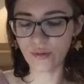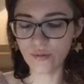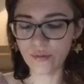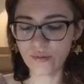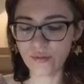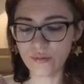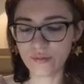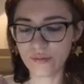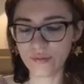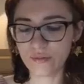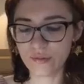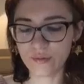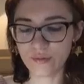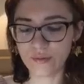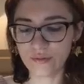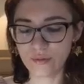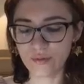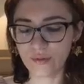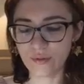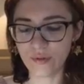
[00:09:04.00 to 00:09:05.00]

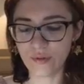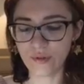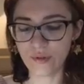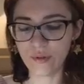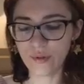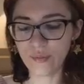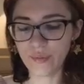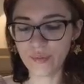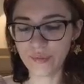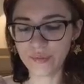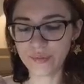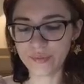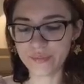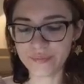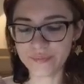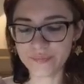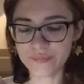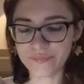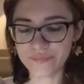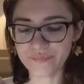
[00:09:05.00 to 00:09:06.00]

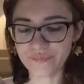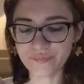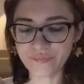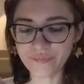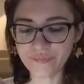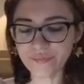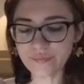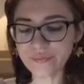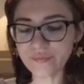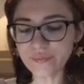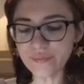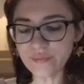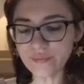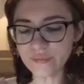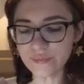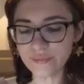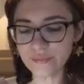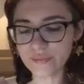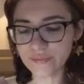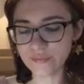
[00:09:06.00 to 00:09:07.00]

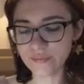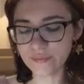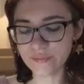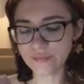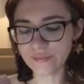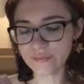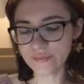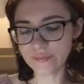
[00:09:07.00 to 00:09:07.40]
(no one is talking)